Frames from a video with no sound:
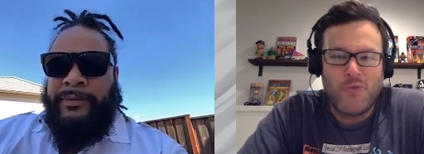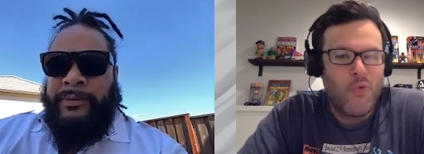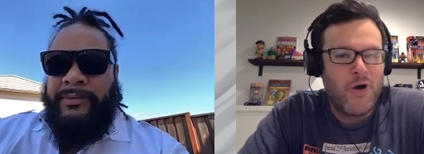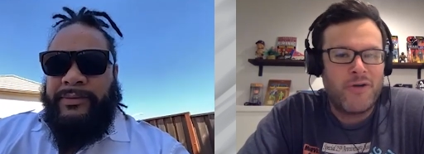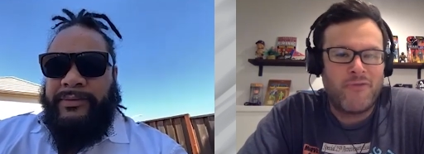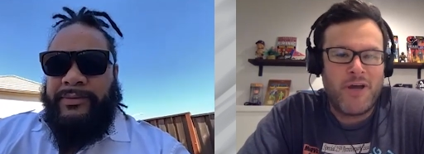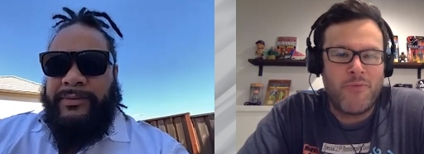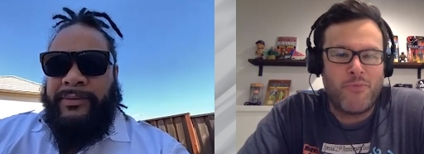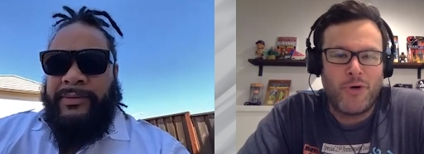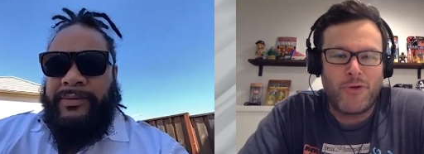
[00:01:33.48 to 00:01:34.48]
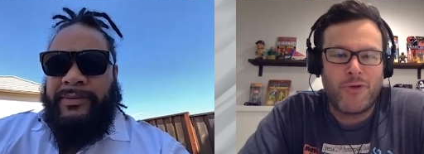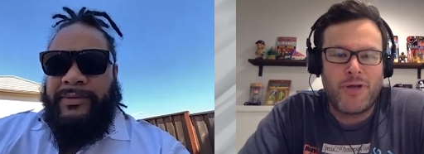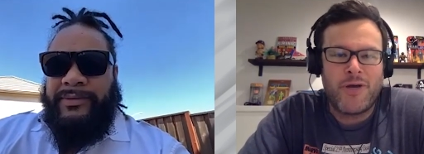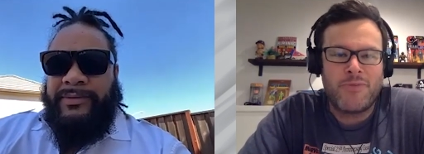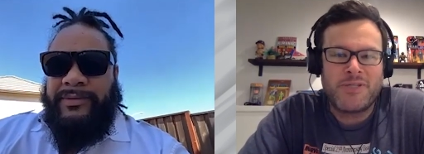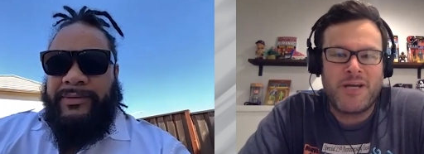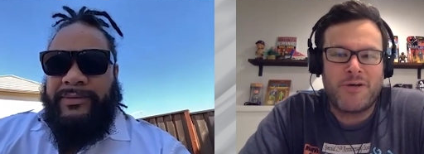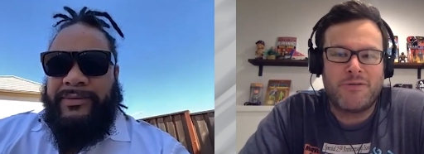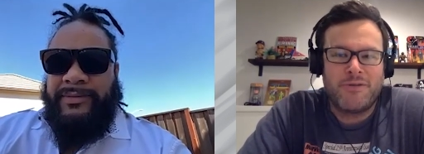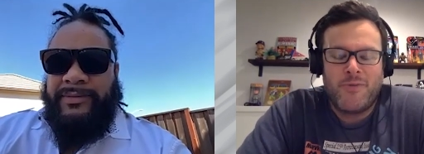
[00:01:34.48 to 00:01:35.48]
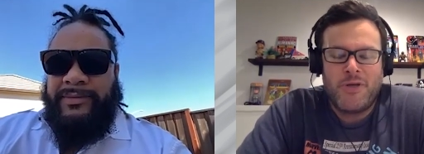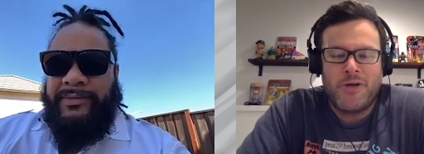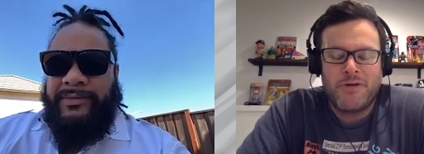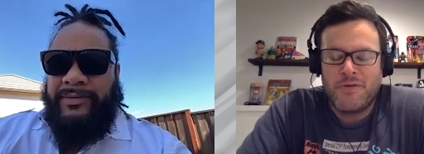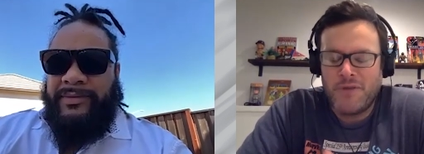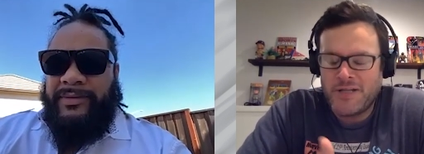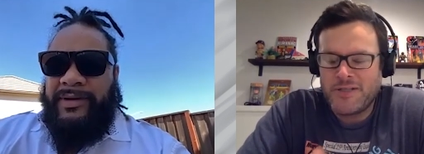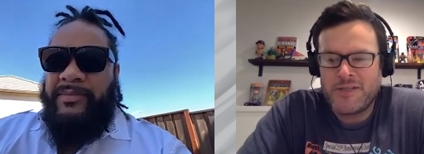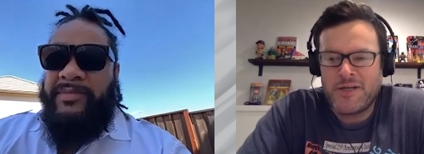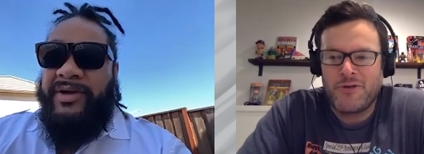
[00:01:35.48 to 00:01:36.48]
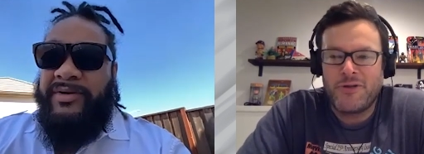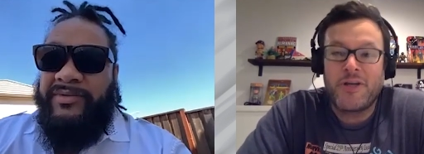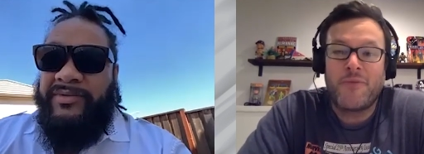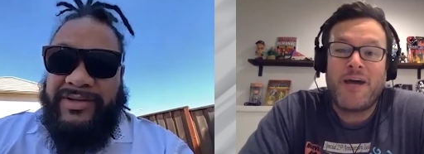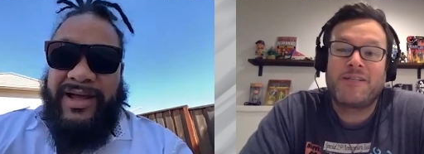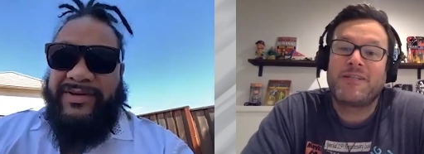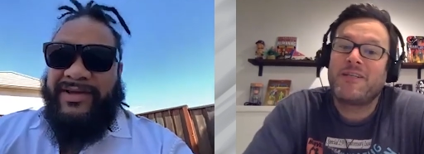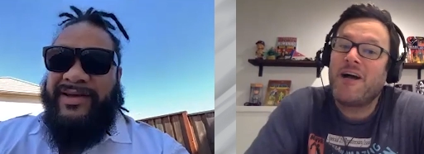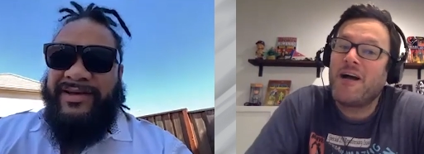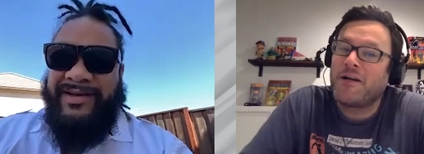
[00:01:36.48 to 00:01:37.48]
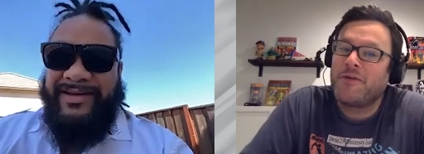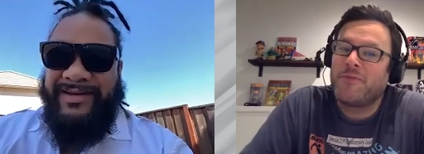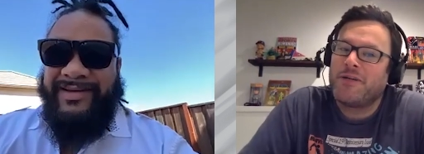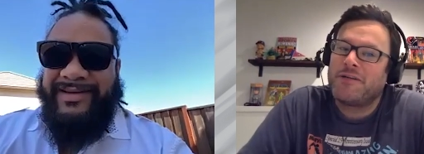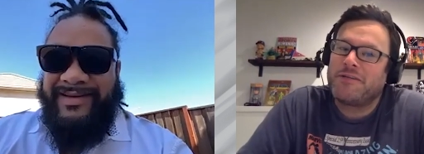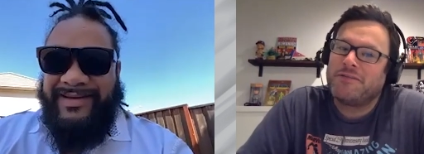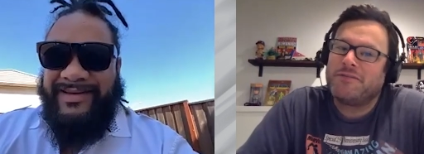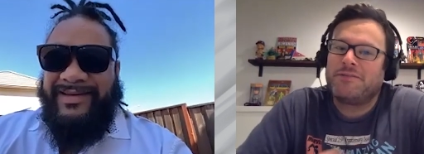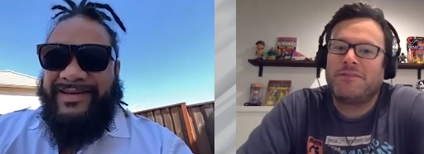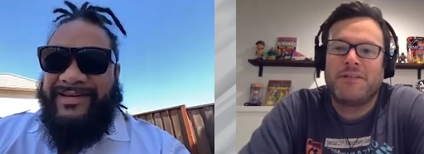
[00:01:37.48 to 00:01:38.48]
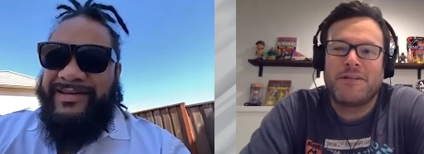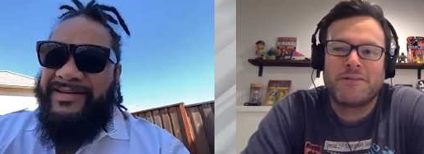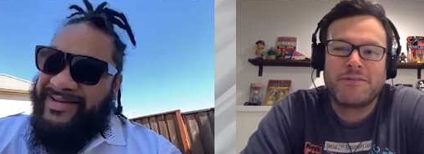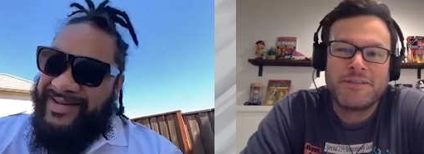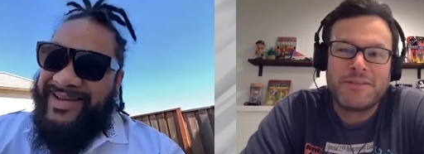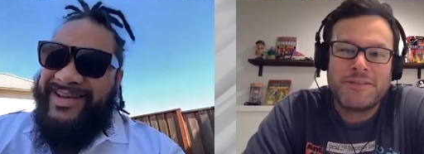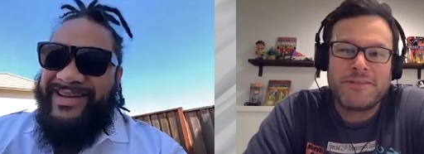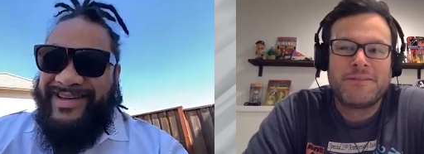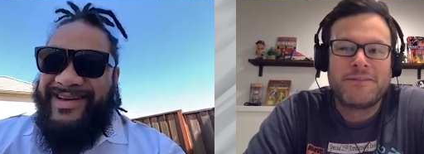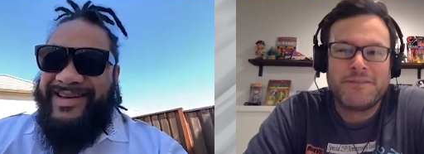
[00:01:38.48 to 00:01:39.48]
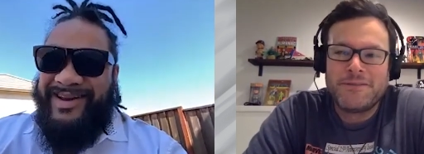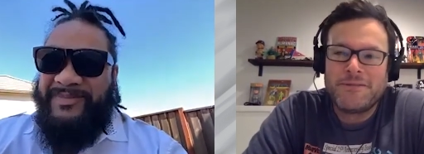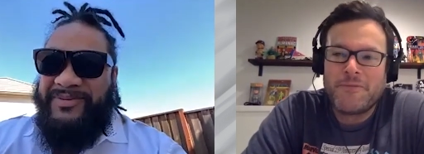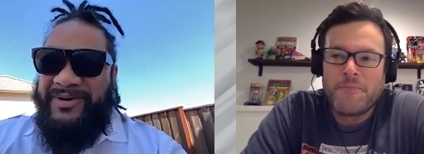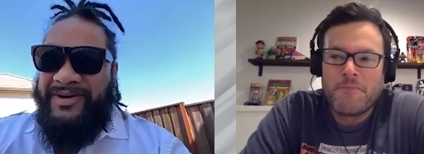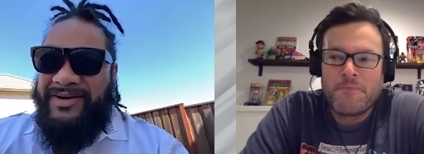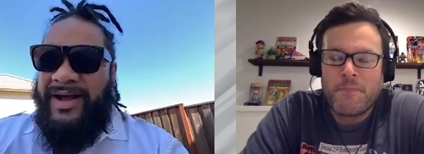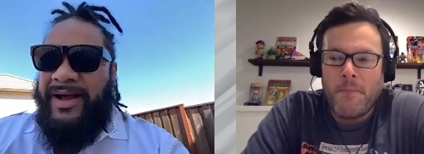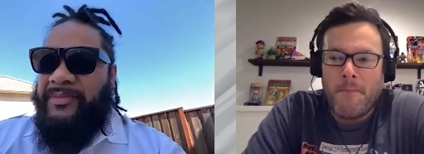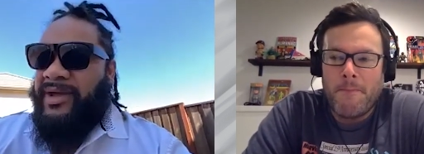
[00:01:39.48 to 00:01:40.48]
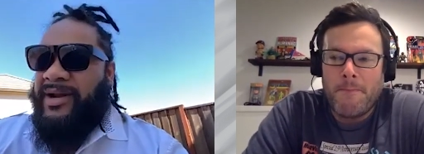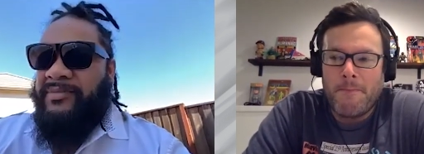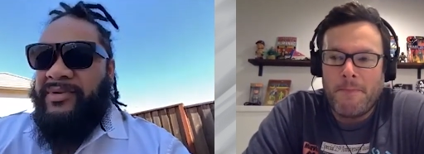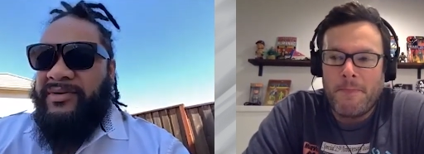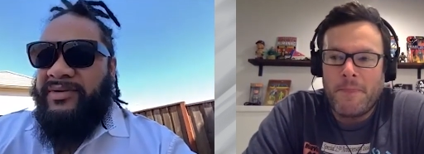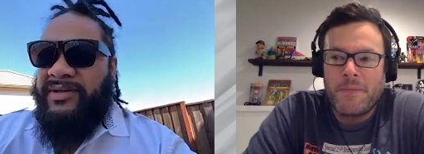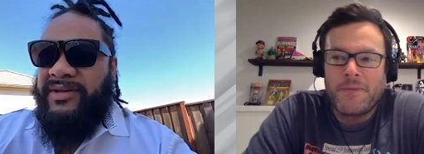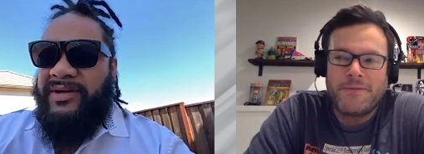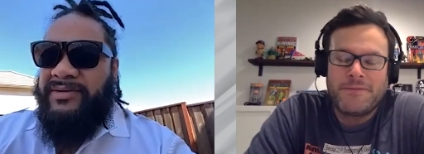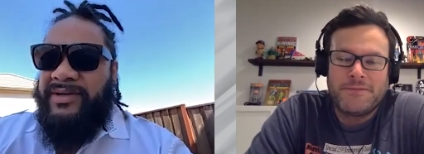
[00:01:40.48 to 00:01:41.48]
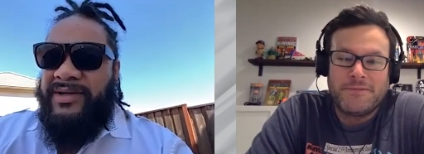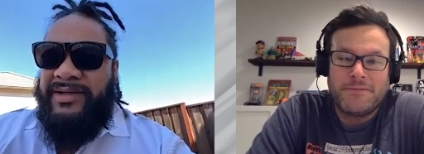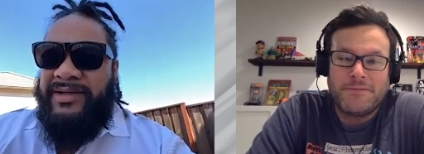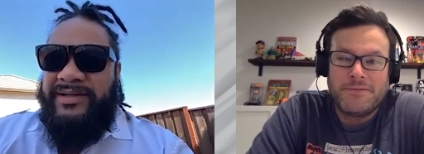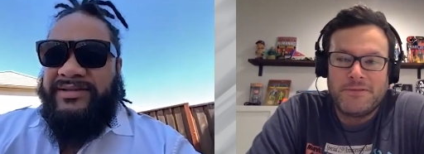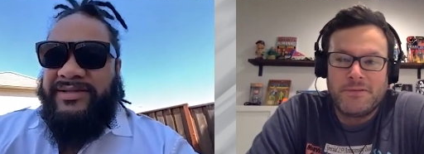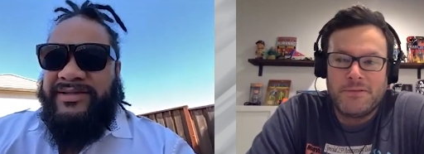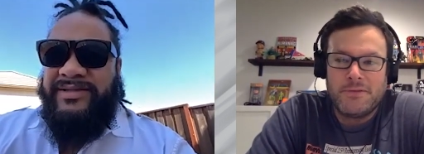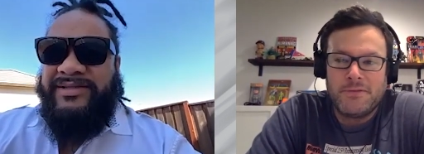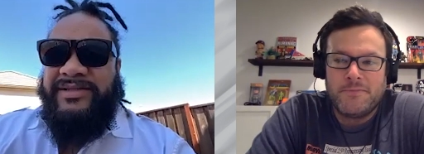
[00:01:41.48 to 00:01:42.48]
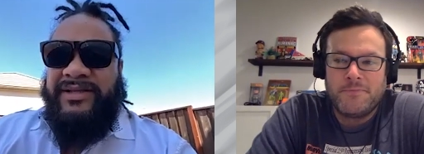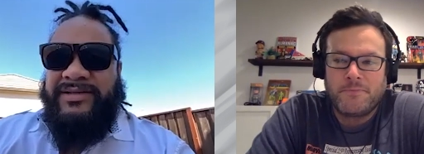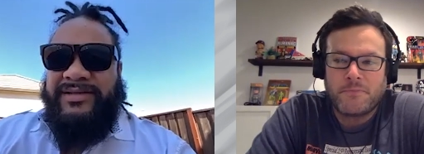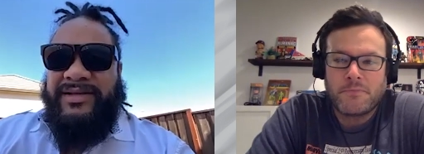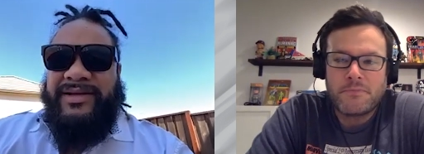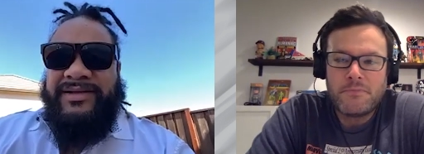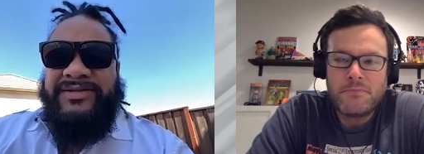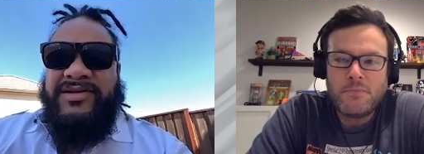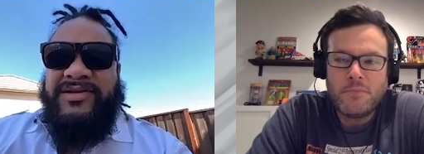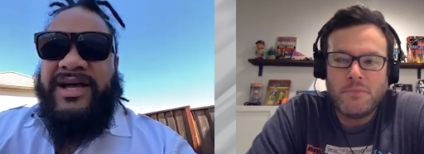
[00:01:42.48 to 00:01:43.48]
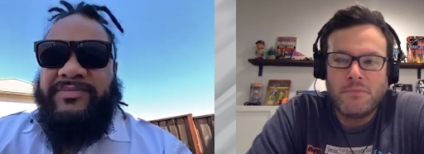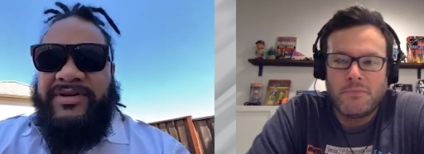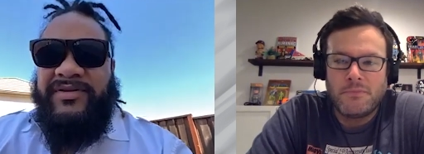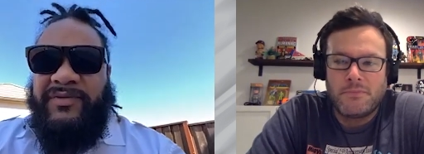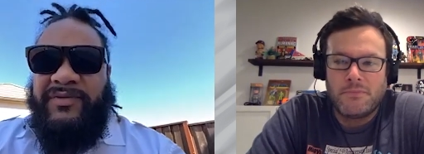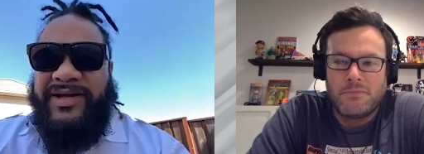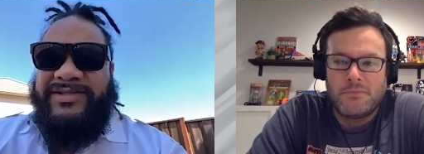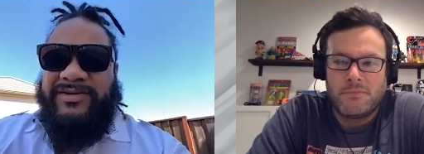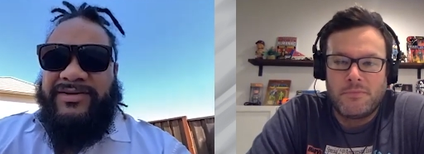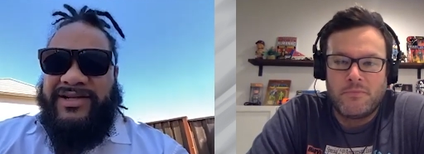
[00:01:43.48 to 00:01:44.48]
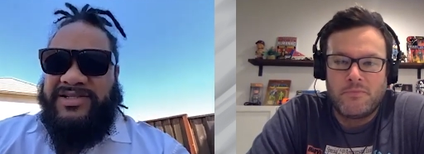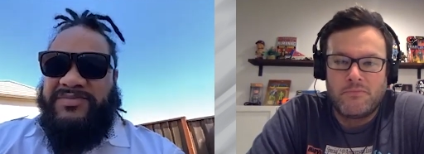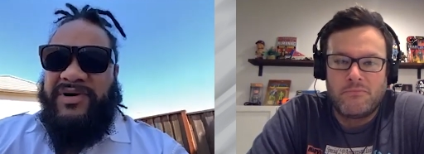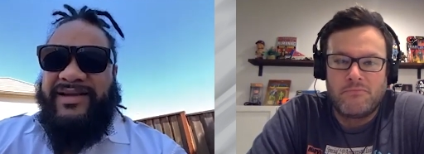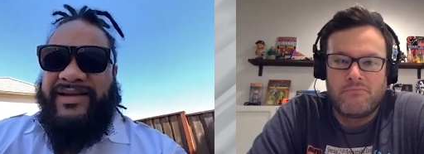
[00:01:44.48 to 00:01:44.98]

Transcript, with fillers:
Speaker 1: one of them both of them is that I mean I, not to say you're looking past Tatanka but you know. yeah
Speaker 2: yeah that part nah man I mean you know there's is the, there's all type of different ways though that this bracket